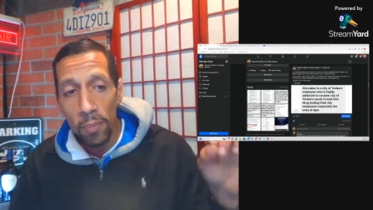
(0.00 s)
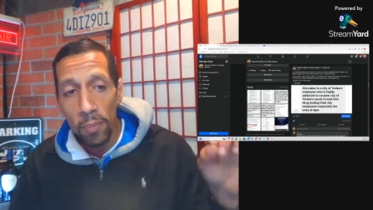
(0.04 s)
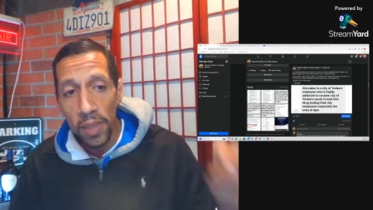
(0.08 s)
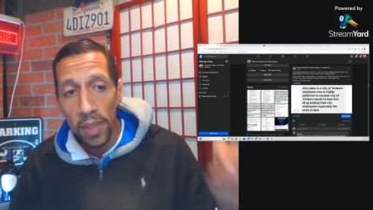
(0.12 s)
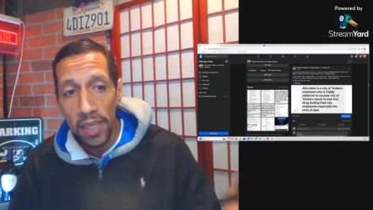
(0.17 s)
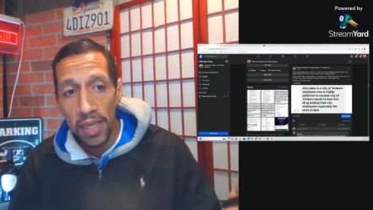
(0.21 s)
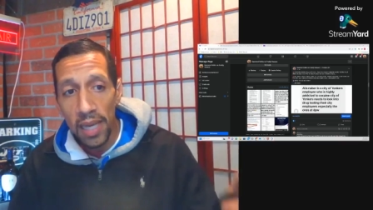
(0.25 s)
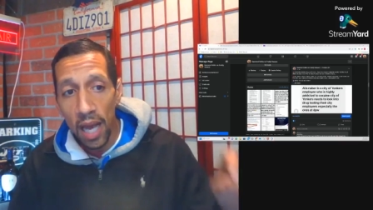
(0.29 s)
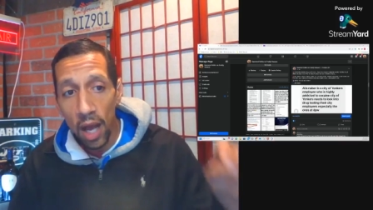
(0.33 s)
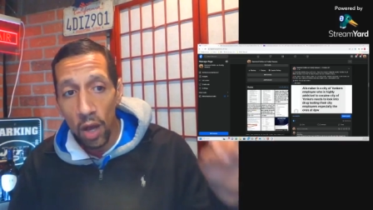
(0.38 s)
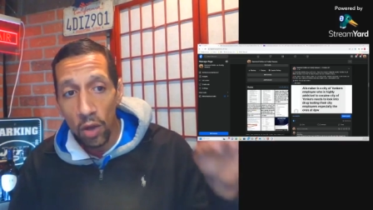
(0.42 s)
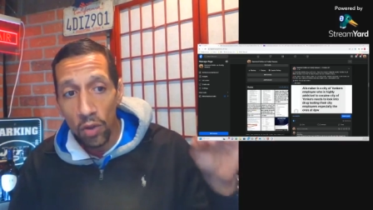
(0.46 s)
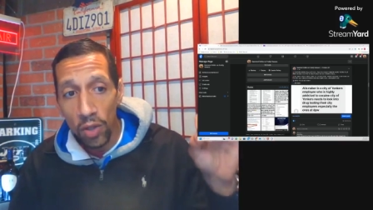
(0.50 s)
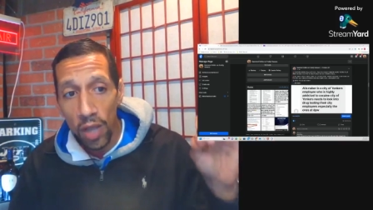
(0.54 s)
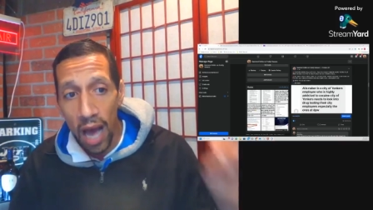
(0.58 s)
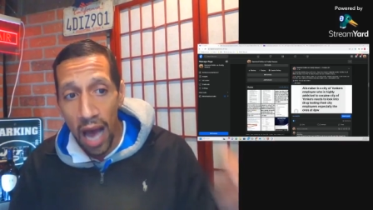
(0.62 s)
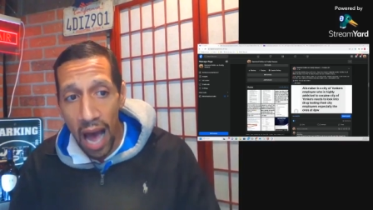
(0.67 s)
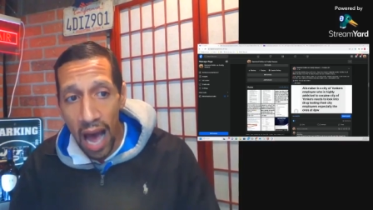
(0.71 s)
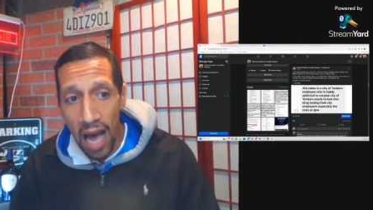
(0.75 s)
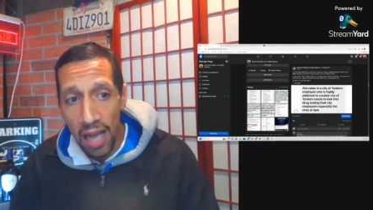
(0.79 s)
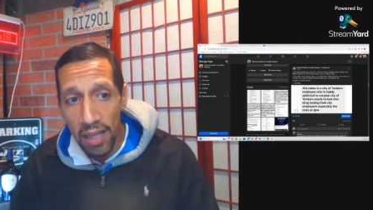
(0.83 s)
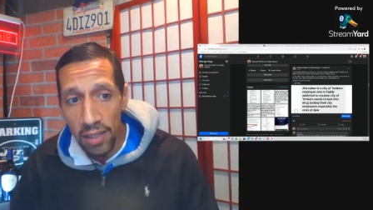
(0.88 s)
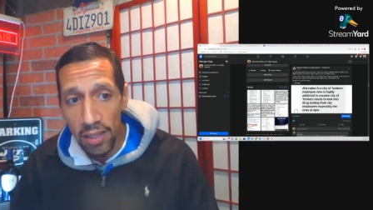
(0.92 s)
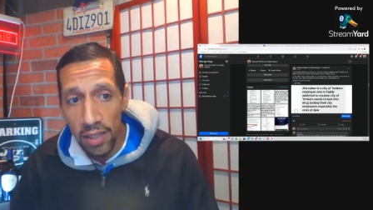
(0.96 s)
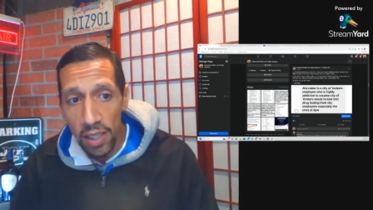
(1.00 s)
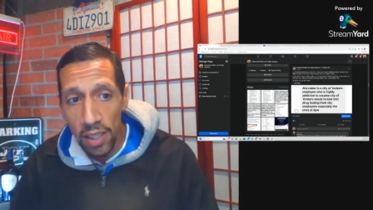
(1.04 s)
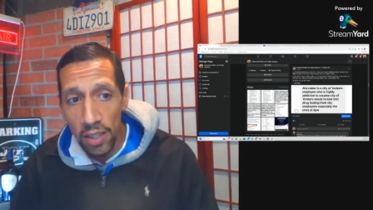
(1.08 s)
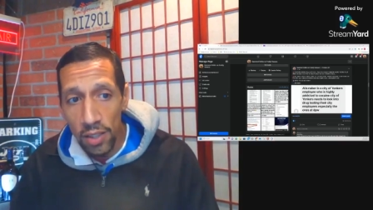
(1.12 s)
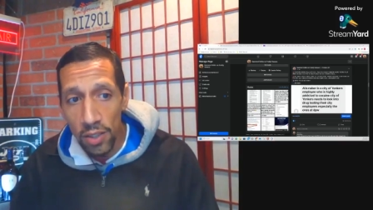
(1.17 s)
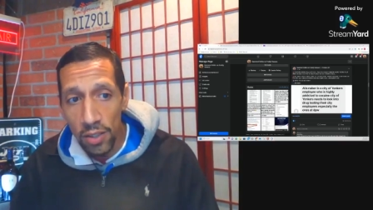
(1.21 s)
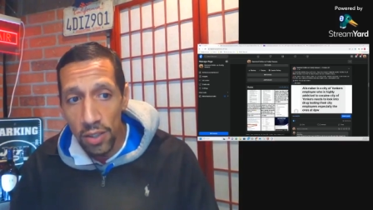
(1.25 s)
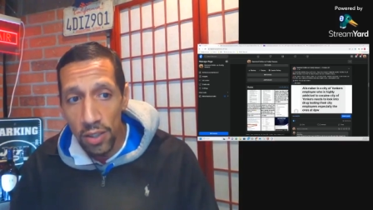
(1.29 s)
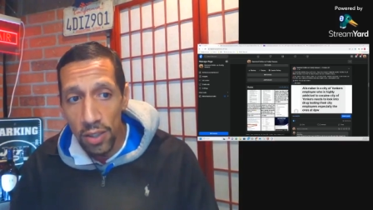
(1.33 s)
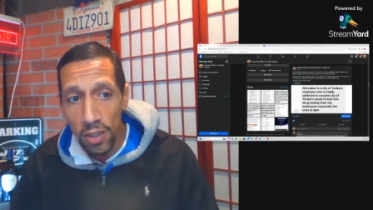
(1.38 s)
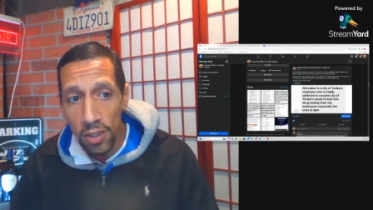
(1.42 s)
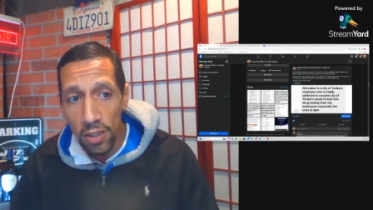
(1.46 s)
being held
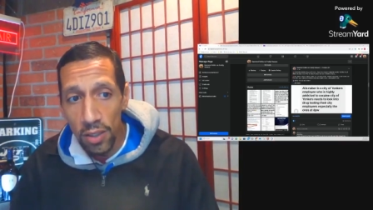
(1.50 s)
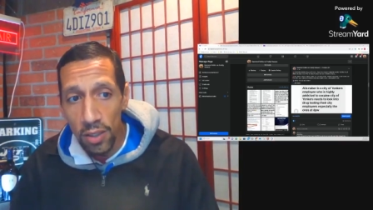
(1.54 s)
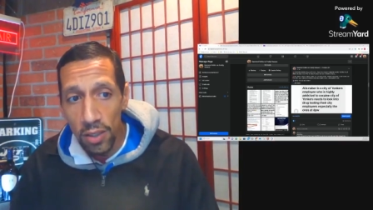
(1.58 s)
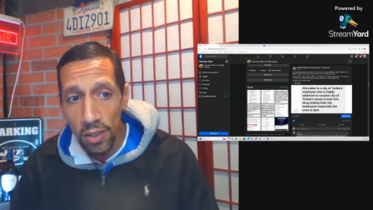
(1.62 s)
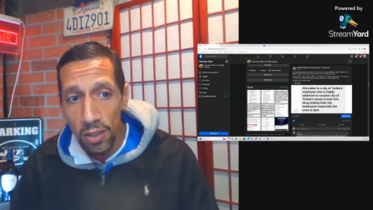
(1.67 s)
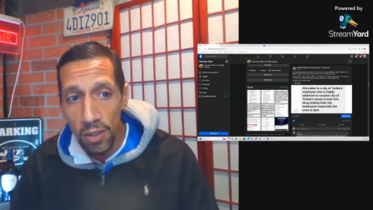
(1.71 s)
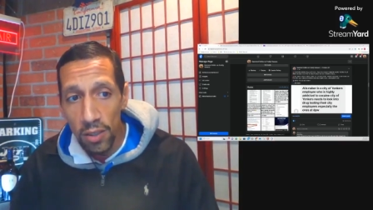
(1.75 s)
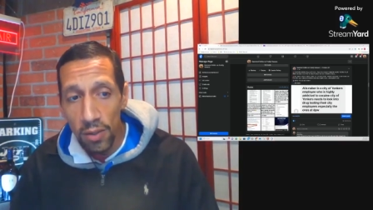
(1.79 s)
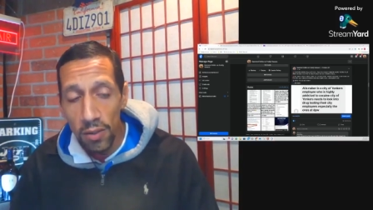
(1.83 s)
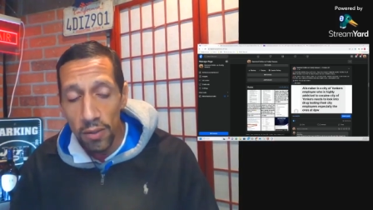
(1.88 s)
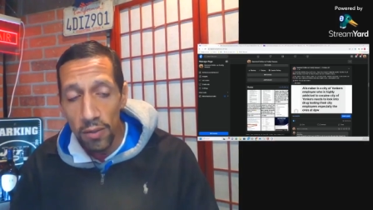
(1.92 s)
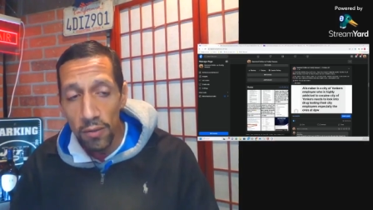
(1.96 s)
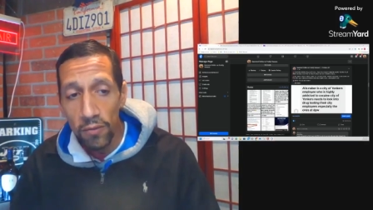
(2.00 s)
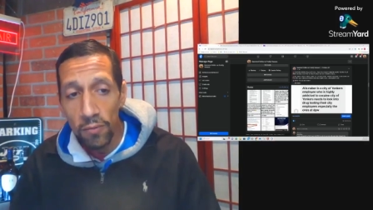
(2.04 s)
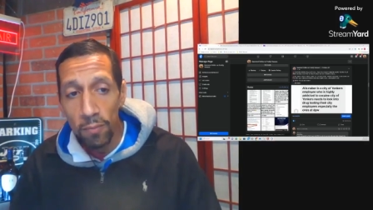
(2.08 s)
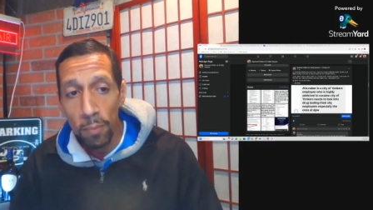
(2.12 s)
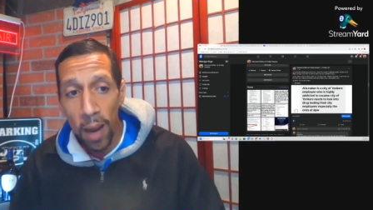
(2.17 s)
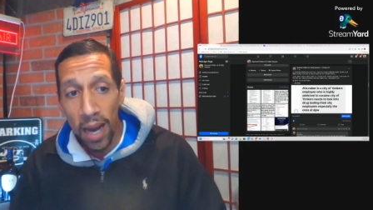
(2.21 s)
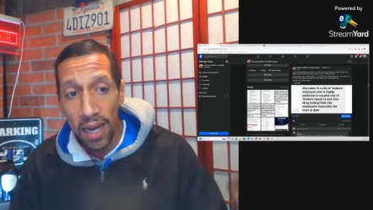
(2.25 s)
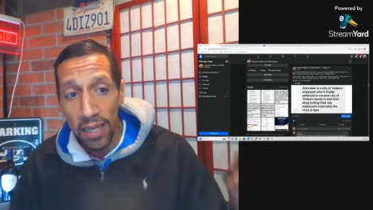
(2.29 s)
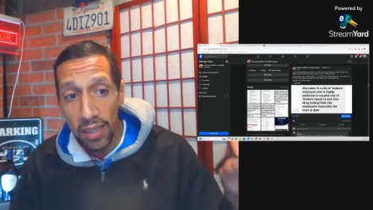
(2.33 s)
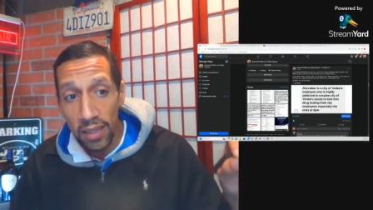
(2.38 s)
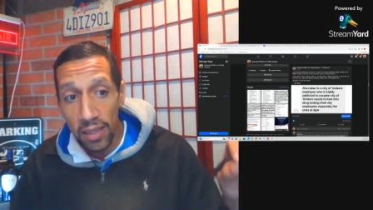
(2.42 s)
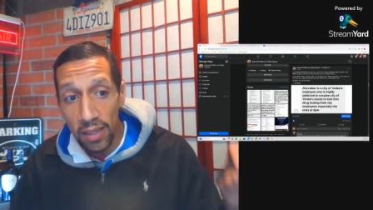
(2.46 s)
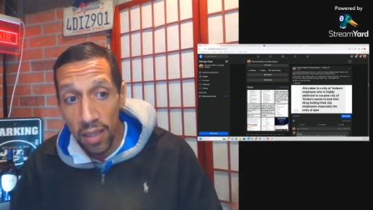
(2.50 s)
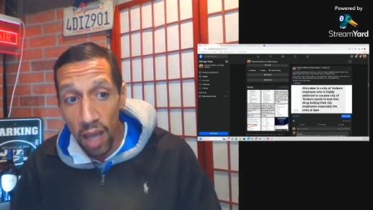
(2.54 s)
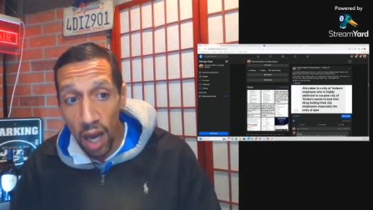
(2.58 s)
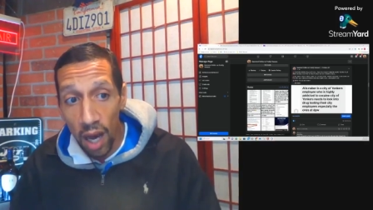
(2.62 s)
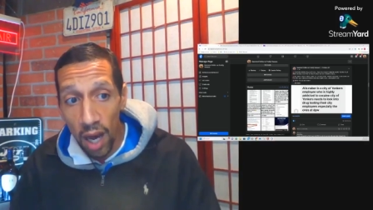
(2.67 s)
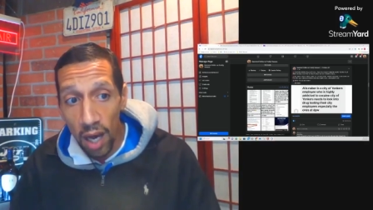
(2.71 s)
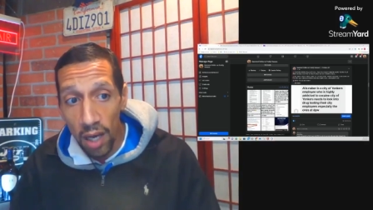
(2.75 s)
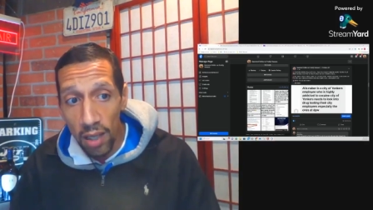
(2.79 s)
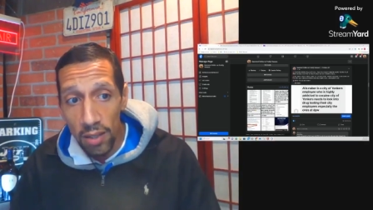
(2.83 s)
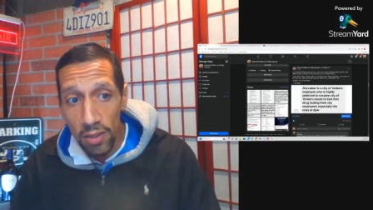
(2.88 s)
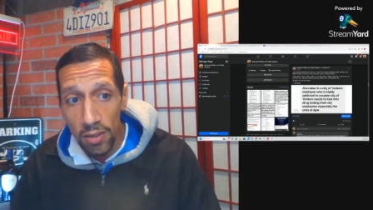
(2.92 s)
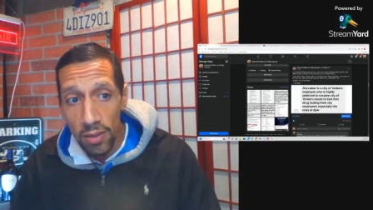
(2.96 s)
hostage by
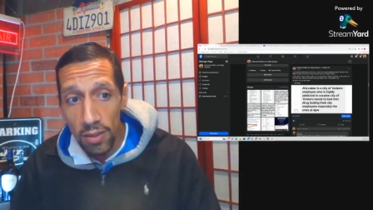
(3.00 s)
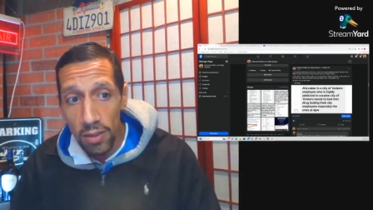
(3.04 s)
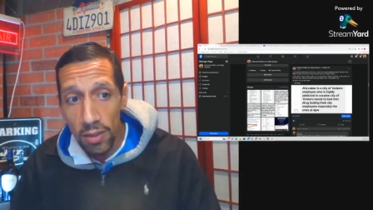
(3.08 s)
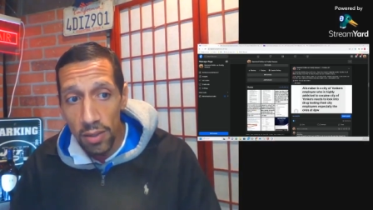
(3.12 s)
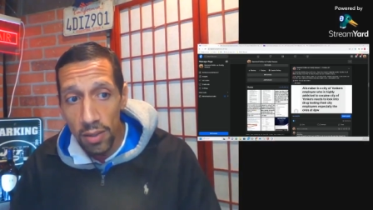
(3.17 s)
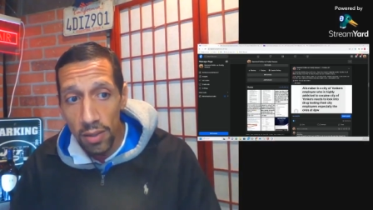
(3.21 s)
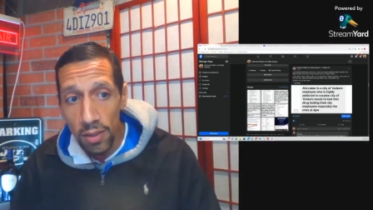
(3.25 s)
thugs.